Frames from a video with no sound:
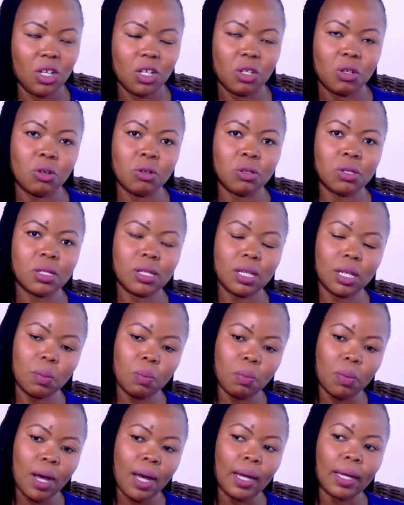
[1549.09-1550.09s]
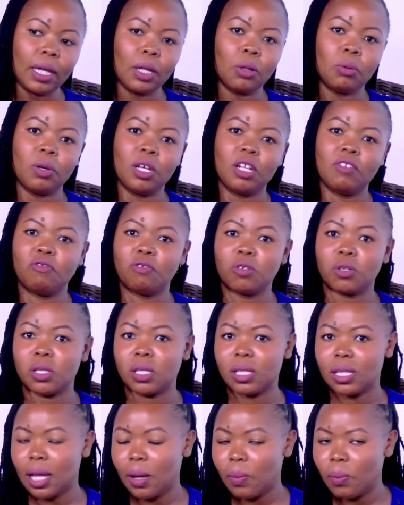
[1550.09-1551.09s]
You don't sit back and wait for
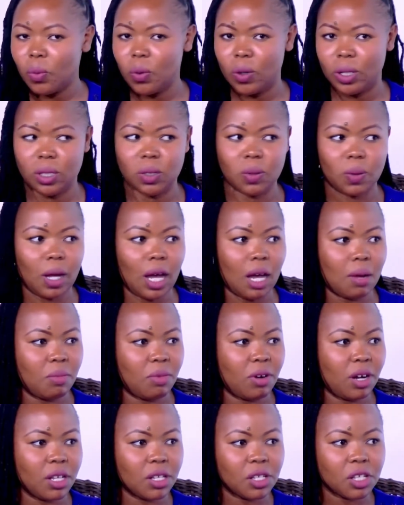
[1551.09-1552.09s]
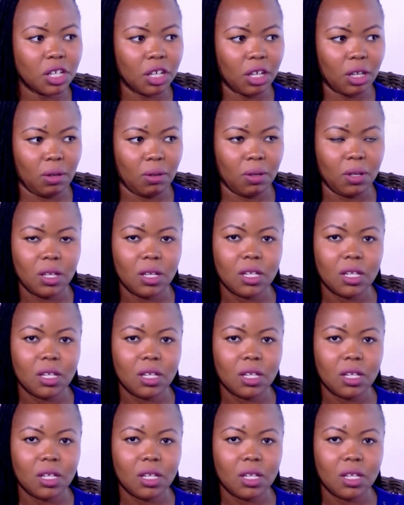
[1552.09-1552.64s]
someone to come rescue you.